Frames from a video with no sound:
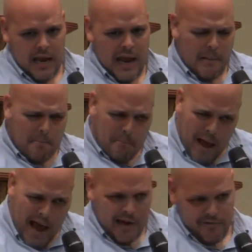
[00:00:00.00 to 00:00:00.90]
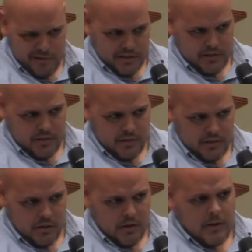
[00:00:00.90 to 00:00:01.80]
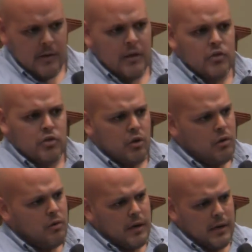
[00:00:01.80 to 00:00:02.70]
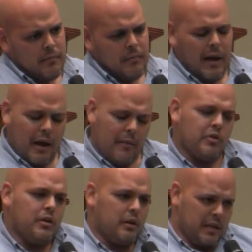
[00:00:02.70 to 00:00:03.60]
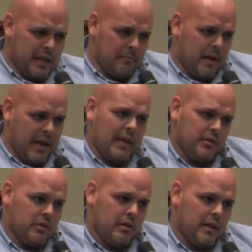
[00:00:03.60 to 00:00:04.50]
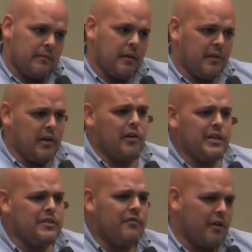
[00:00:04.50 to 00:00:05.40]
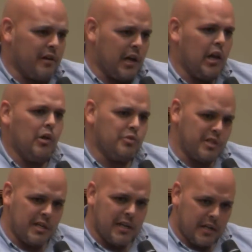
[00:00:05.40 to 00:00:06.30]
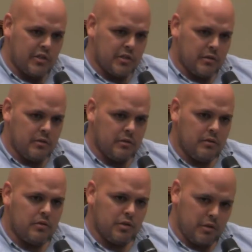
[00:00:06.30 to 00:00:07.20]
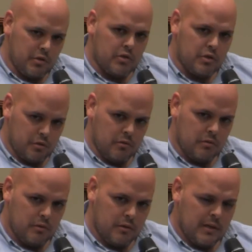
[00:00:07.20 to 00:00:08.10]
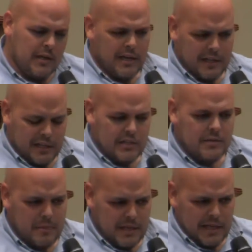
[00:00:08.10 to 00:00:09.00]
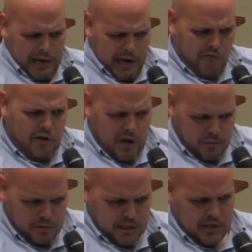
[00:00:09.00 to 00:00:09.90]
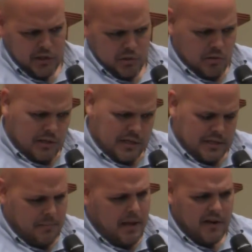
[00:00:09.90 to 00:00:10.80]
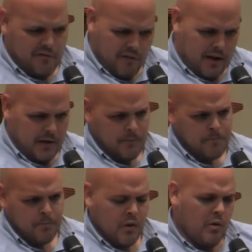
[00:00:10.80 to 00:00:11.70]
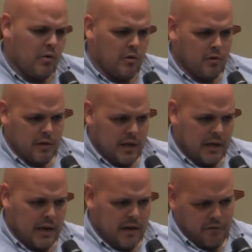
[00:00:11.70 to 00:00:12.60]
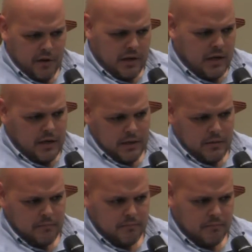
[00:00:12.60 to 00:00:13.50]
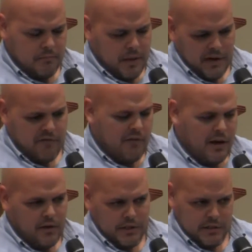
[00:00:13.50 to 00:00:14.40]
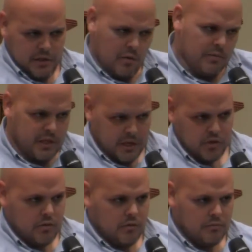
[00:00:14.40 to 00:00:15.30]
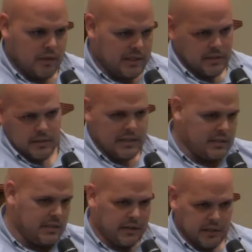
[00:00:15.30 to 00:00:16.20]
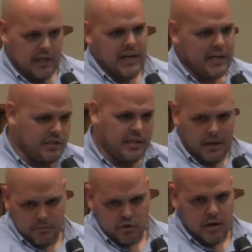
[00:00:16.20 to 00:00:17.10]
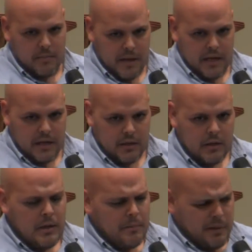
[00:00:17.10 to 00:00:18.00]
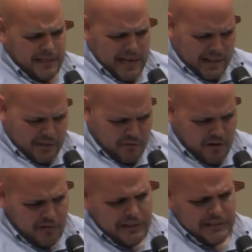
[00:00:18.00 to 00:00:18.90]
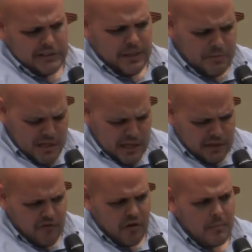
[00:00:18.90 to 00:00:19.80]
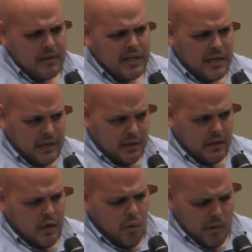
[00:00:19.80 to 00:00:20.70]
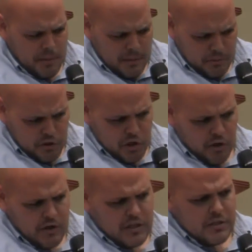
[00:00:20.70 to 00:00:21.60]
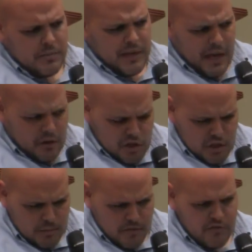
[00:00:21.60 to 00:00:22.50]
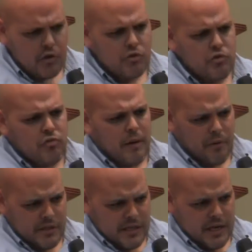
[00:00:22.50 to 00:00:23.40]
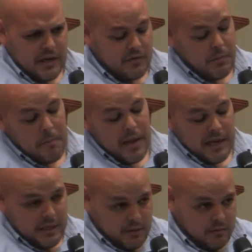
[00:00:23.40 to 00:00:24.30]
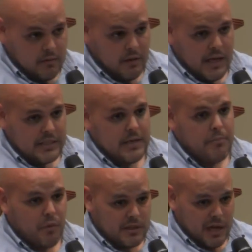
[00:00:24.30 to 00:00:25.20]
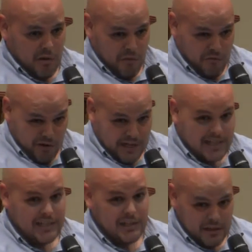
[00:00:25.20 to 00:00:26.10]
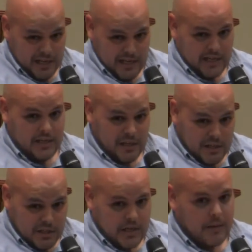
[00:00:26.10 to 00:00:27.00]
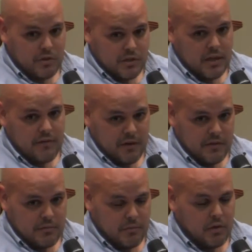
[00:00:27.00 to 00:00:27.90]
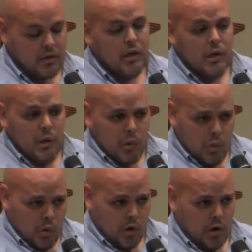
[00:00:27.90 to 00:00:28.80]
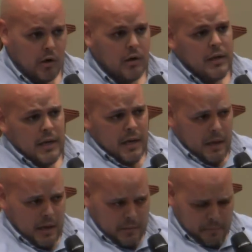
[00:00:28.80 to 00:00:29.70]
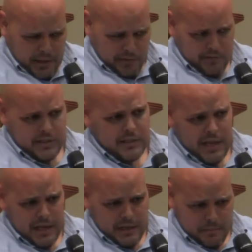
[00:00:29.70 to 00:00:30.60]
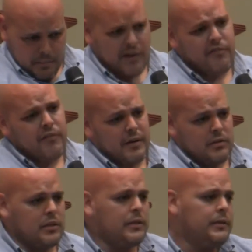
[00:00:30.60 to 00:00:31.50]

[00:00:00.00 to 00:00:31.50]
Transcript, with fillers: and pederasts. So um, I, I, would get my hands on that. There is a very close connection to the two. It doesn't mean that every homosexual is a pedophile or that every uh, pedophile is a homosexual. That's, that's not the connection that I'm trying to make. But that at the very inception, at the very beginning, when people started to speak out, some of those representatives, many, as he points out very clearly in chapter 7 of his book, were uh, pederasts and pedophiles.